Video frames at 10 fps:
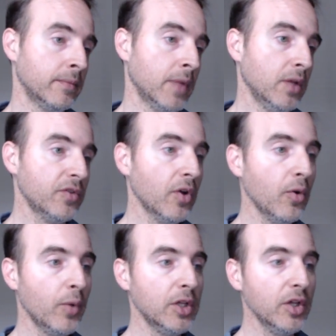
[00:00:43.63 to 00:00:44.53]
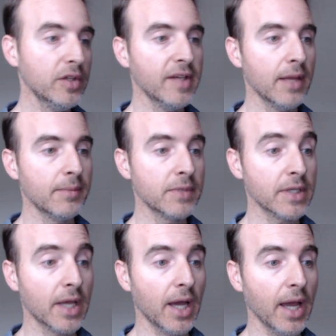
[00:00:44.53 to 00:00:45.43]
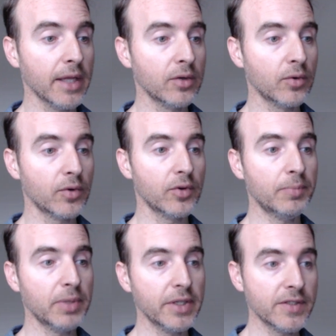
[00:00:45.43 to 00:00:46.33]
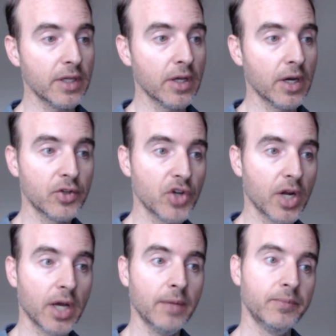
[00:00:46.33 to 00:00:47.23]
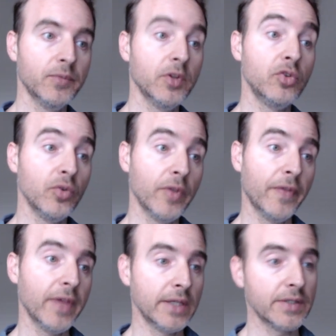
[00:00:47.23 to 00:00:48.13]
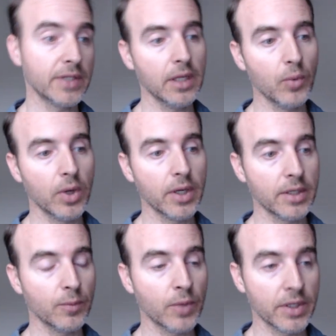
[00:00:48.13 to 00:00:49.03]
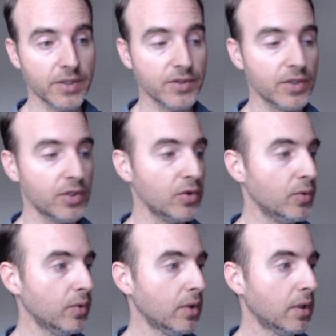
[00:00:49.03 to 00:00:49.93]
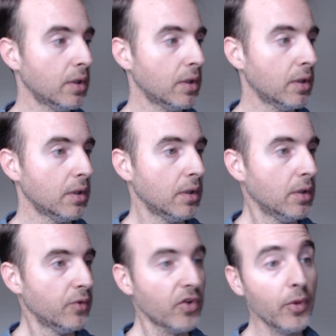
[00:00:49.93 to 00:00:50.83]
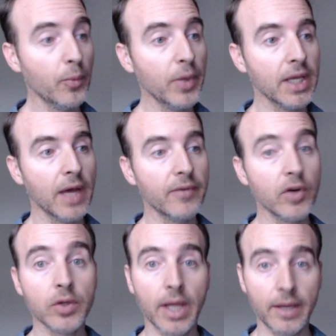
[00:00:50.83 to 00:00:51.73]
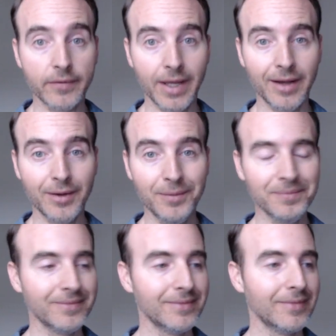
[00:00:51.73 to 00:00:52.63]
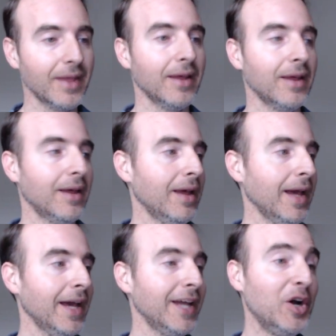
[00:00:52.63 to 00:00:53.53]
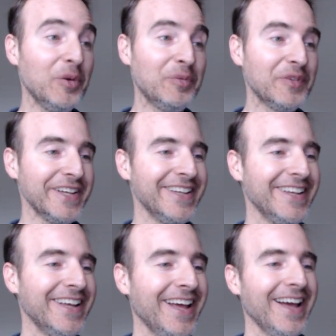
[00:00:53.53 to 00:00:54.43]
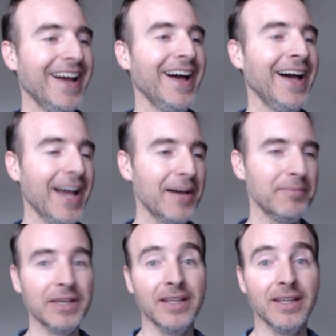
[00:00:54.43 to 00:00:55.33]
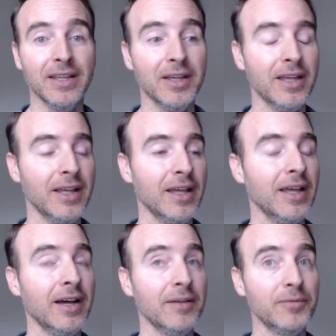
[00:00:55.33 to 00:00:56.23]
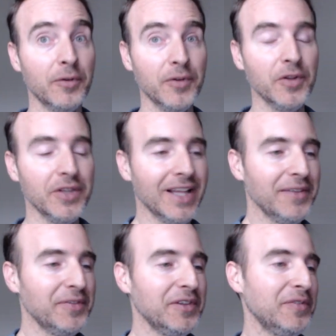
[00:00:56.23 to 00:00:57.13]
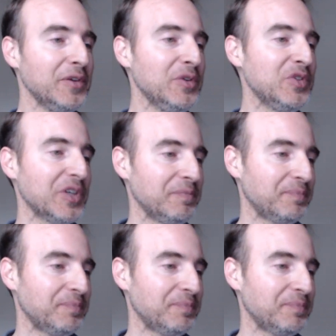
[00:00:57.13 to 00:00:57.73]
So we look to him as a guide in order to please the god Jah, to do the things that he wanted, wants us to do, so that we can have a good life now and hopefully a happy, uh, fulfilling life in the future.